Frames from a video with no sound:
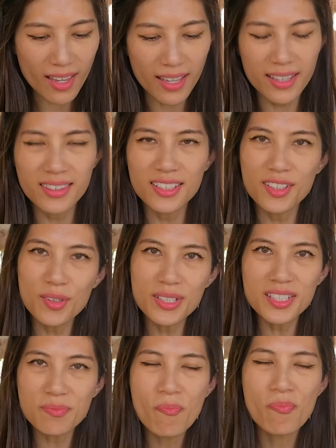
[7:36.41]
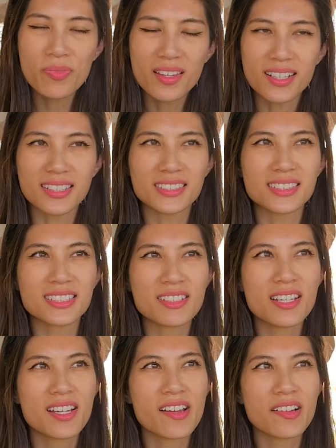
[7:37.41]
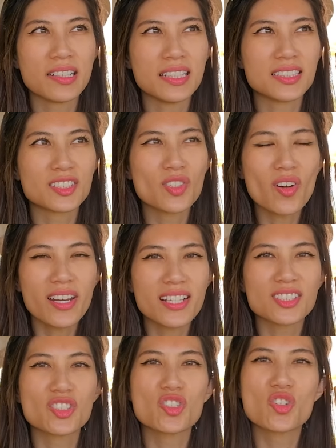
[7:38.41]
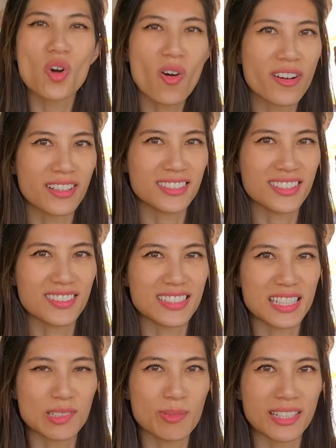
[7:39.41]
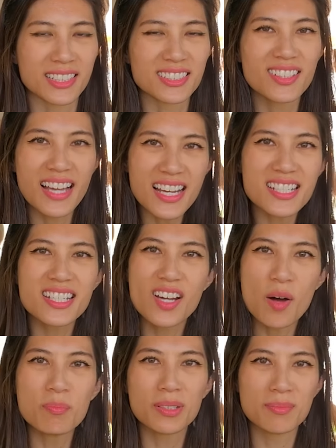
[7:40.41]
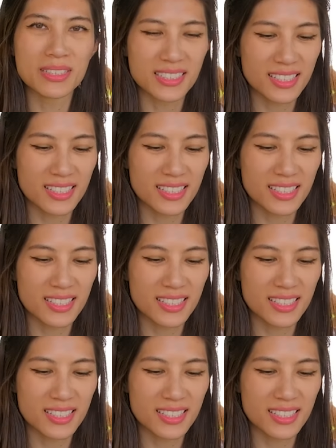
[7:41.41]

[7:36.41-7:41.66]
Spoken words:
And the yogurt, it's not as strong as I was expecting, so it actually complements